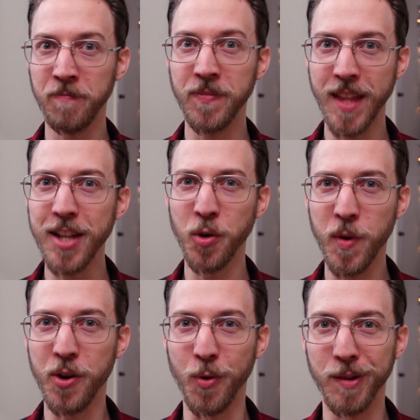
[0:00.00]
That's a
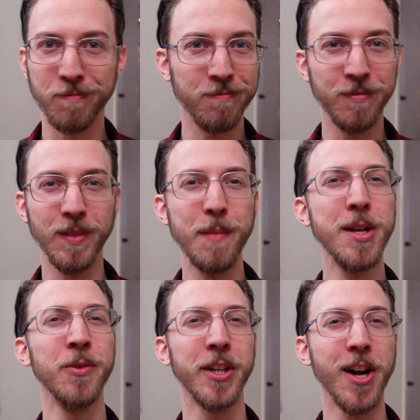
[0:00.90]
weird one. Let me
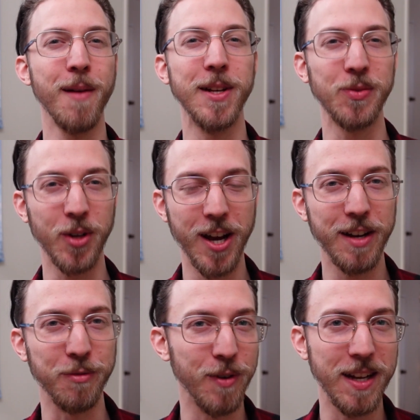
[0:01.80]
know in the comments what
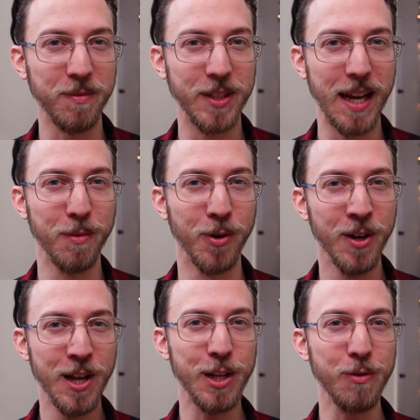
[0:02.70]
kind of random table
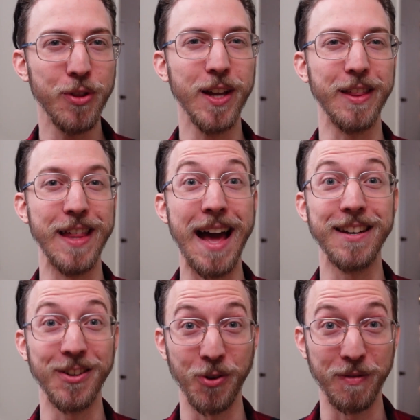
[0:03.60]
you think
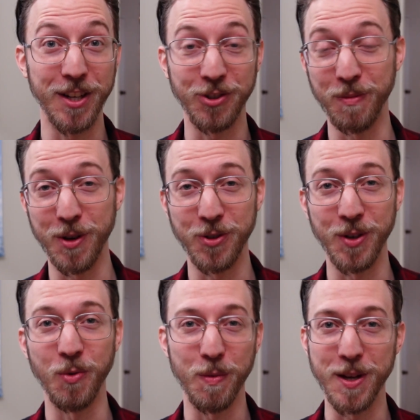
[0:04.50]
that sort of
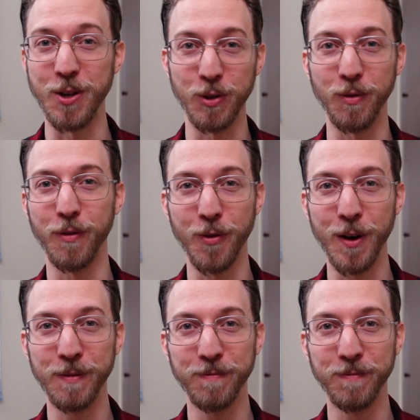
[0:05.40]
distribution would be useful for.